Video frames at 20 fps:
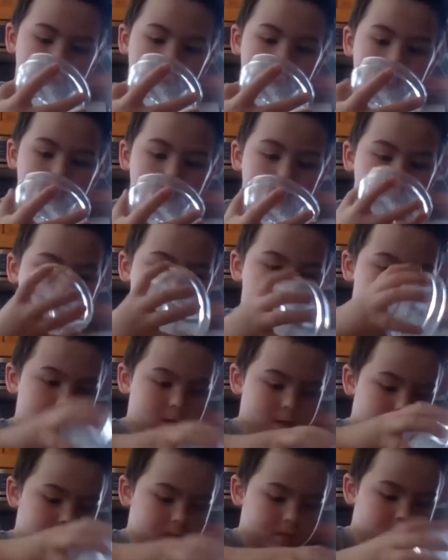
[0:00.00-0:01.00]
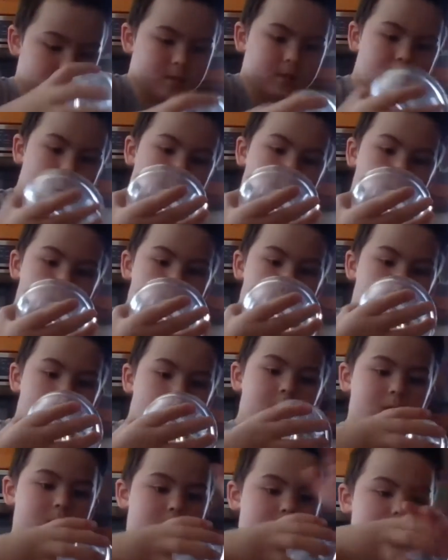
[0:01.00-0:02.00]
Get it all. Tap, tap, tap.
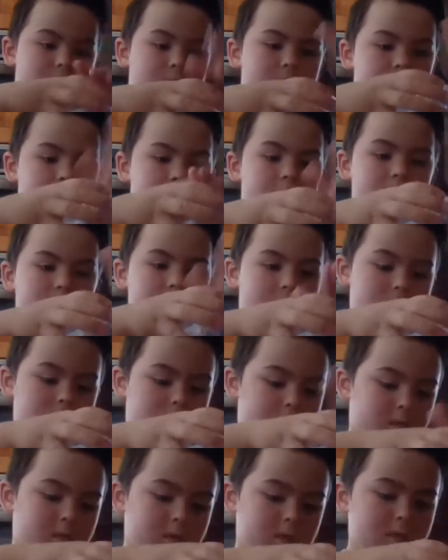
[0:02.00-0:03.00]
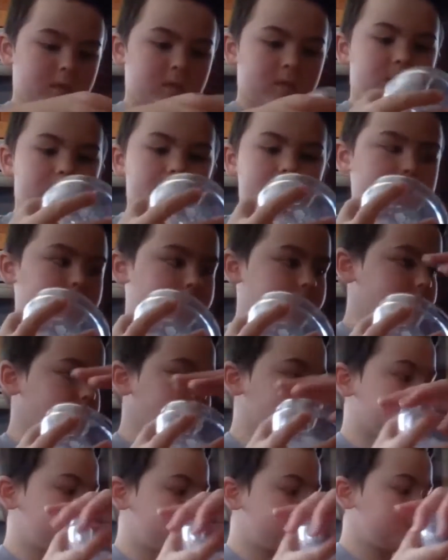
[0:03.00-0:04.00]
There you go.
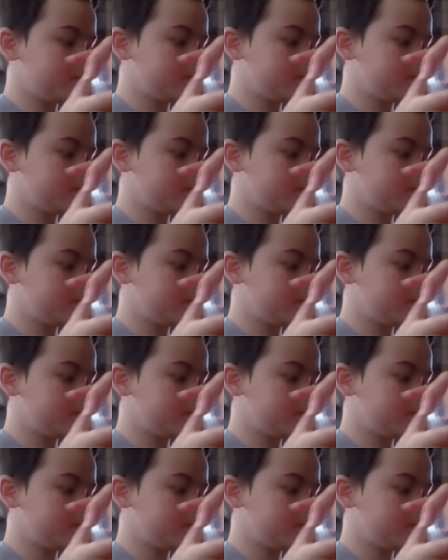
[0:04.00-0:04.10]
Salt.